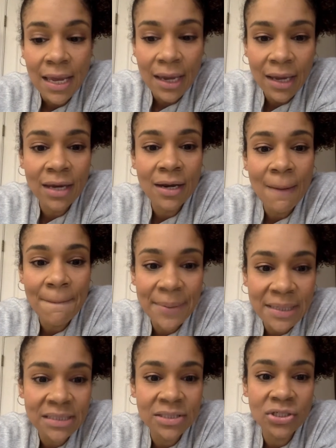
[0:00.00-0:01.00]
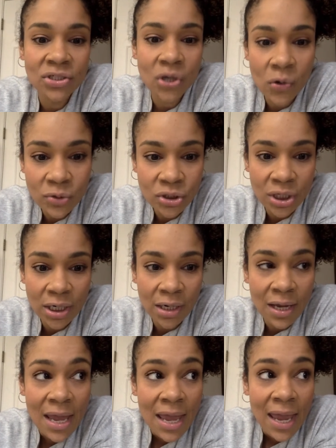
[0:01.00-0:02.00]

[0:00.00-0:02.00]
in business coaching.